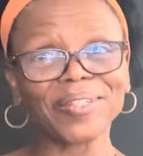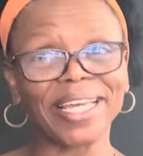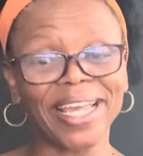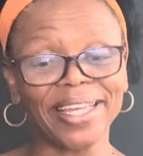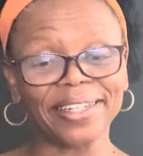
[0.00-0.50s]

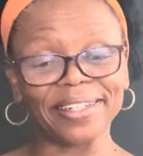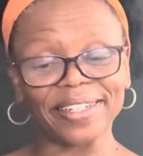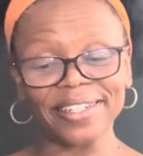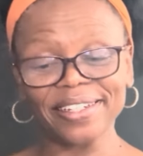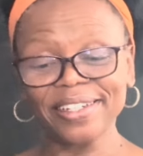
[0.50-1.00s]

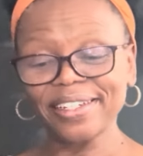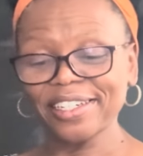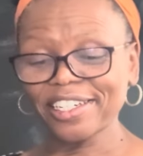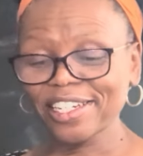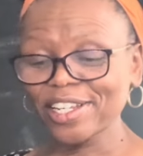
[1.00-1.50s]
And
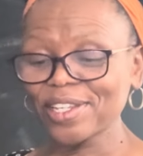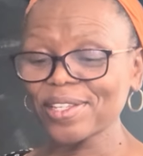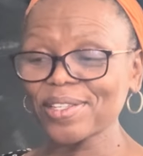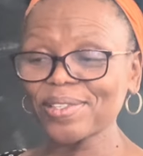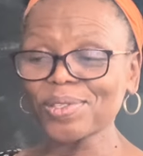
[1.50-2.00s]

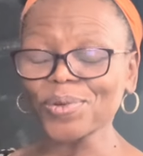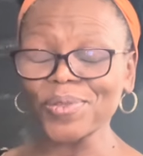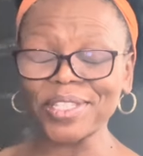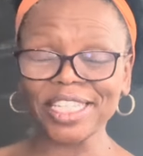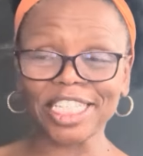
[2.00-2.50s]
through
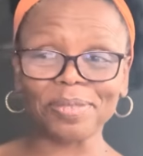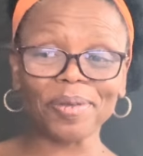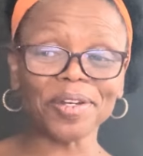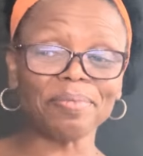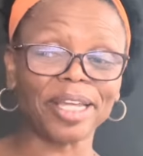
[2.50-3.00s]
this
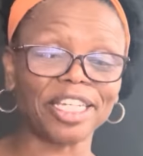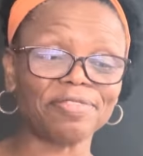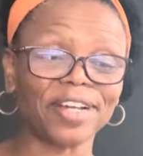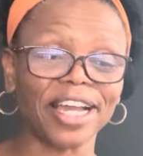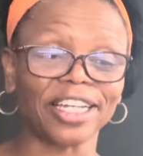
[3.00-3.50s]
experiment,
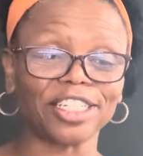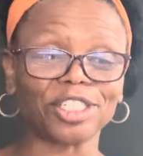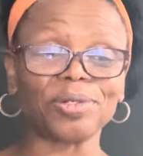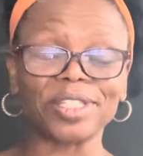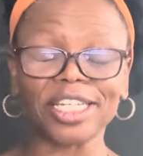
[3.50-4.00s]
if I
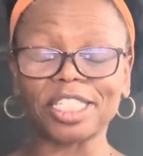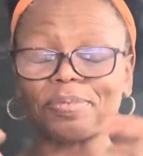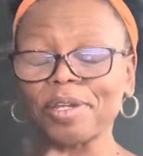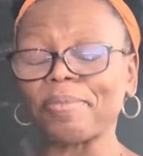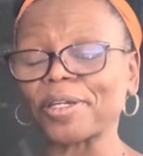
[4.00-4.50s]
understood the
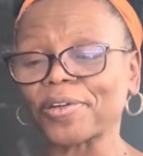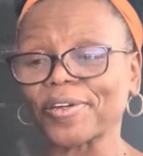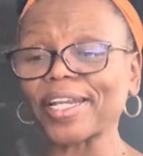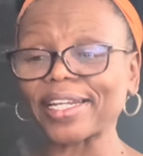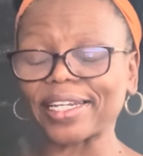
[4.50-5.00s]
experiment
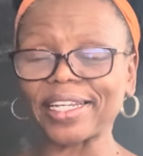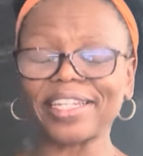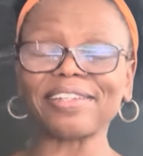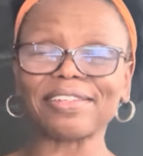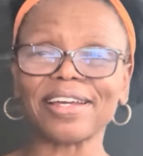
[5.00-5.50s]
correctly,